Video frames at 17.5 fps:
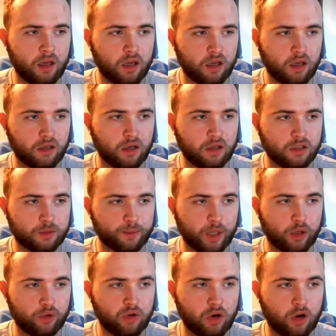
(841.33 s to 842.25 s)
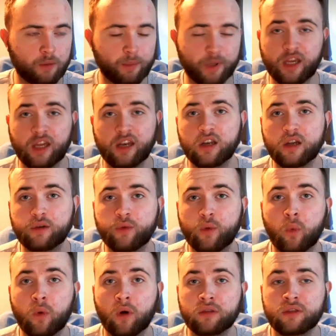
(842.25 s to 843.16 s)
Can't spell rhyme. Again, another
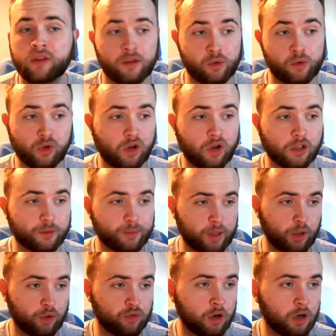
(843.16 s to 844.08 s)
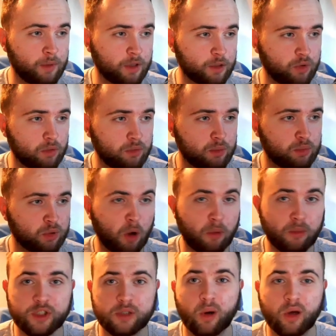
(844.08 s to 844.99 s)
one who can't spell rhyme. That's probably
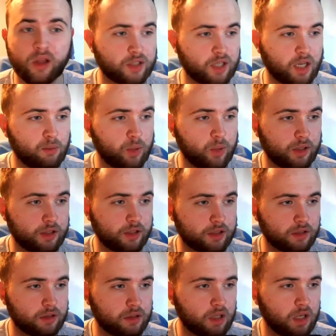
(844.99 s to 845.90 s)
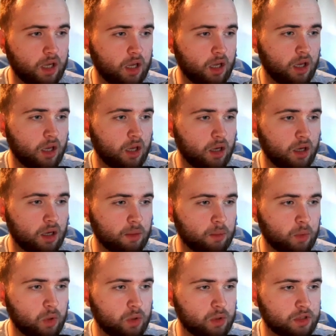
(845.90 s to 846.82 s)
commented by the same person.
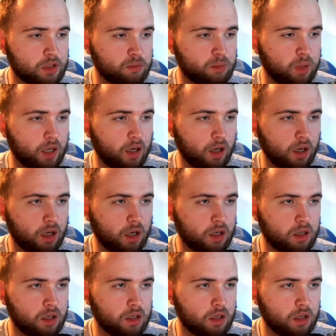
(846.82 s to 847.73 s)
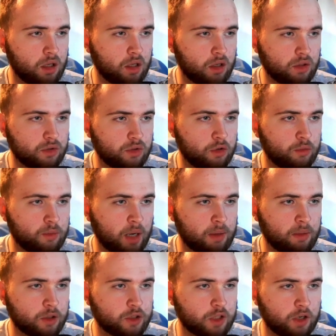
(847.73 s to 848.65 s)
Morgz is better. You made
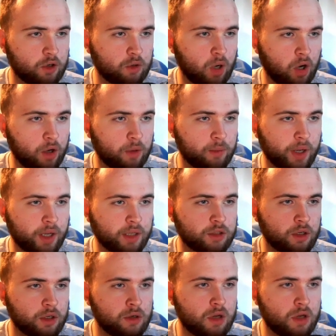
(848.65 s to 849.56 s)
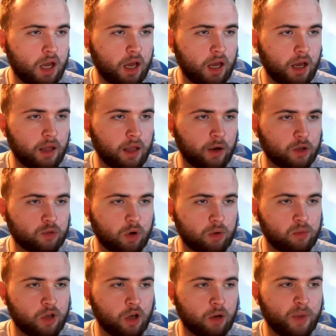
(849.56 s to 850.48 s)
my channel, but I made you. That was
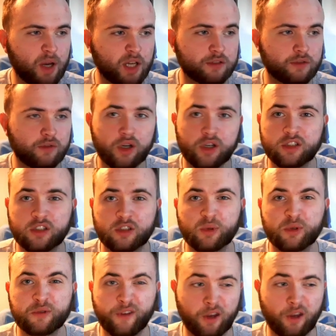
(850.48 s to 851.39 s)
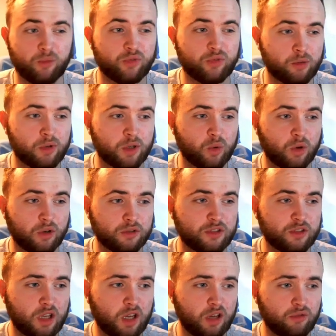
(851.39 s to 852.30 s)
probably her best verse, to be fair. Probably
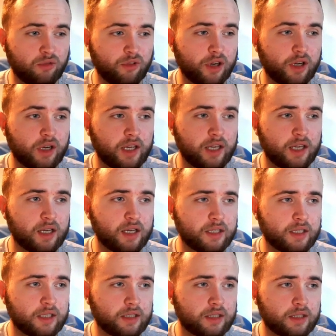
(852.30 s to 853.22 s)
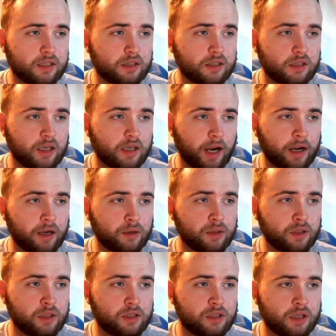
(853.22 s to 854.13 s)
was, really. How
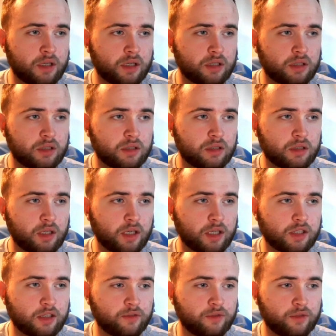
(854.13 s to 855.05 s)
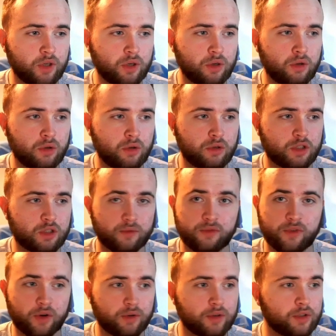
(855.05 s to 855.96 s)
is this getting views?
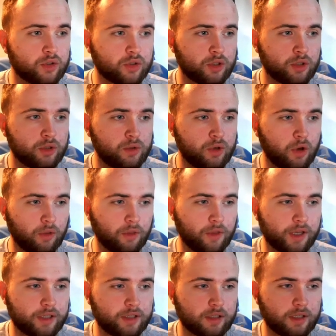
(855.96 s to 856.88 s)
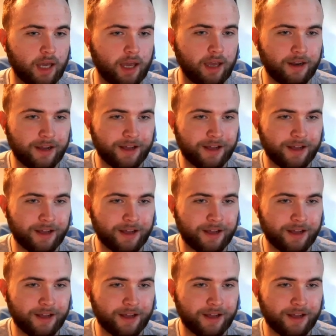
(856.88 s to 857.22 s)
Very true. Not this again.